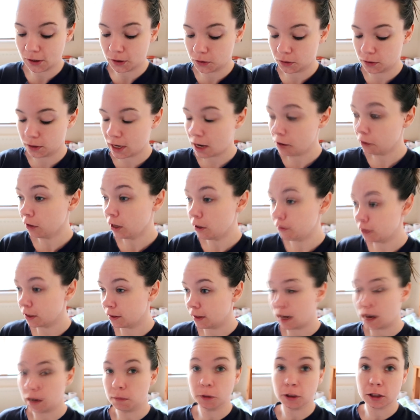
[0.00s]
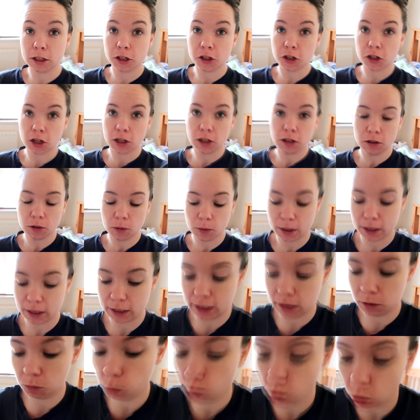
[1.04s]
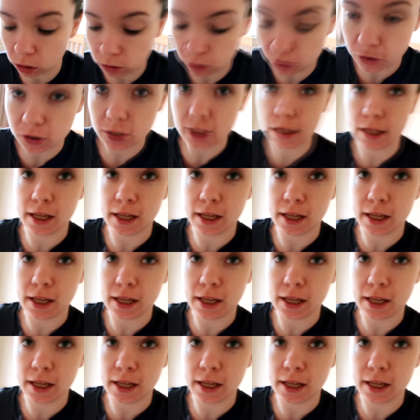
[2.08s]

so now that I've done that I'm going to show you quickly what